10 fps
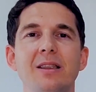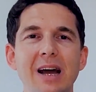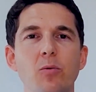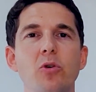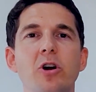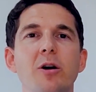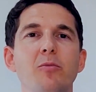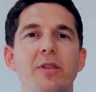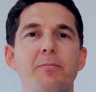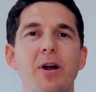That will
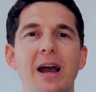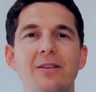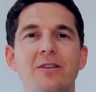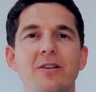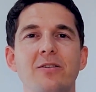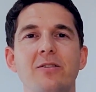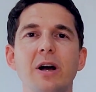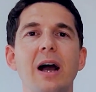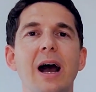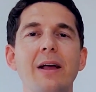come with practice.
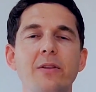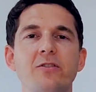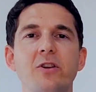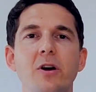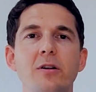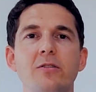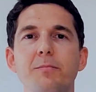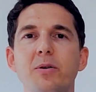At the start,